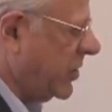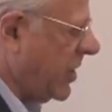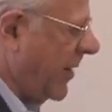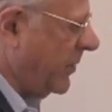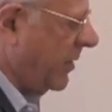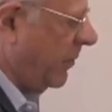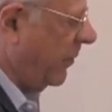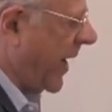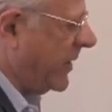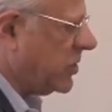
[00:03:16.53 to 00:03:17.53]
shaped
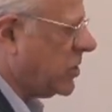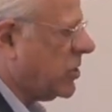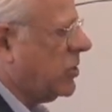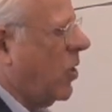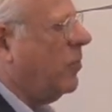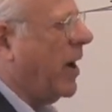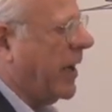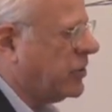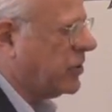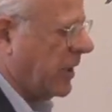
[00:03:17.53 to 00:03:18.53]
by so
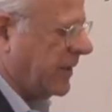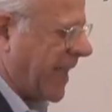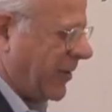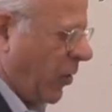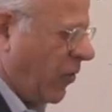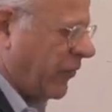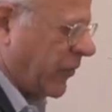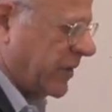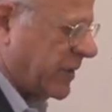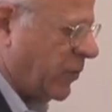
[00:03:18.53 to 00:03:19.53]
much. And that
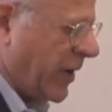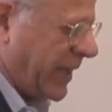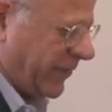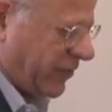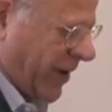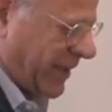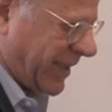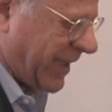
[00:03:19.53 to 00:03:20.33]
over is a way of trying to